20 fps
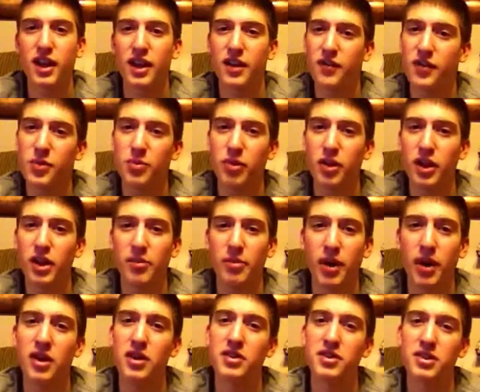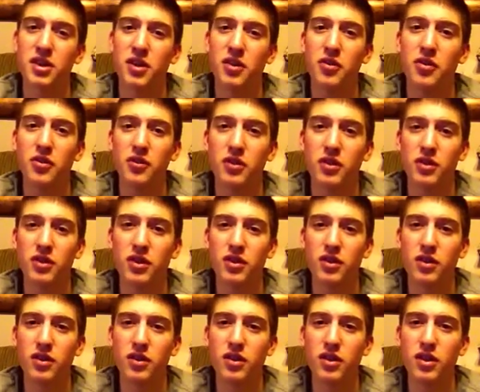like, if you played it by yourself.
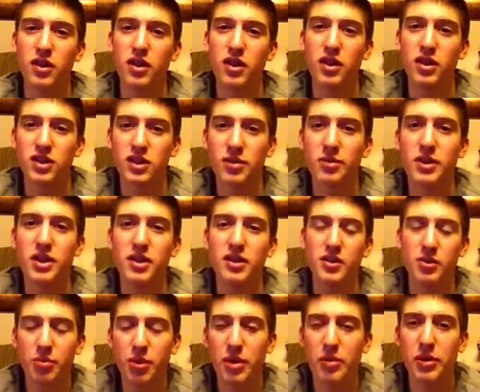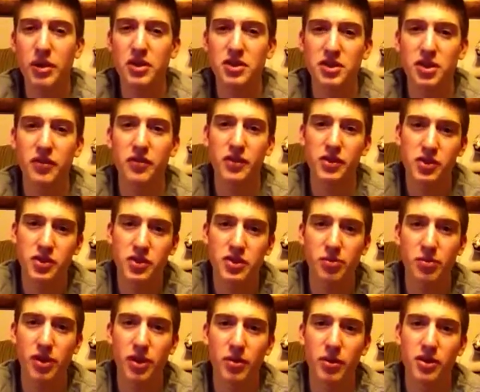So, I mean, you play by yourself, you're
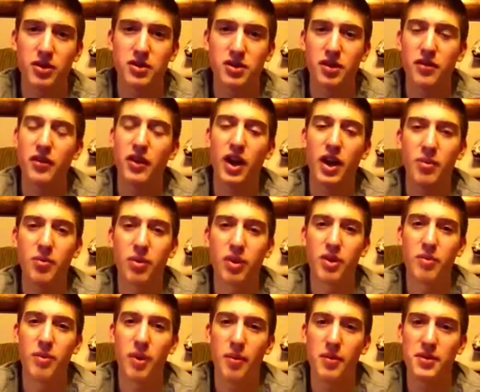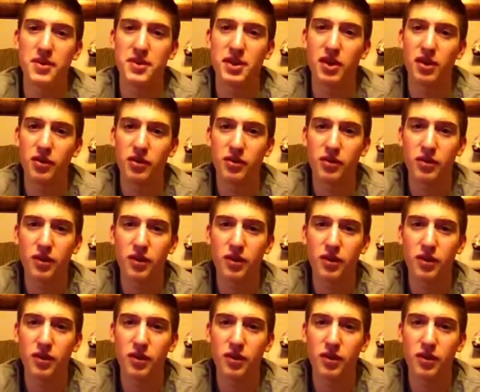choosing to play by yourself. I played by myself.